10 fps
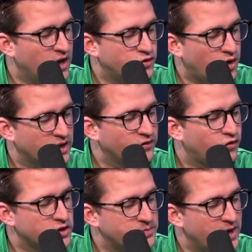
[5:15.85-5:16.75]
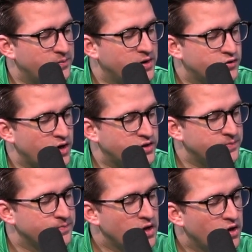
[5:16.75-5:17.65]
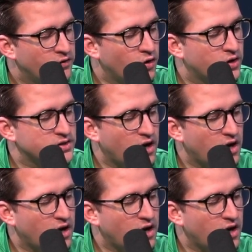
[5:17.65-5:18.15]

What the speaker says: Drug Enforcement Administration, focused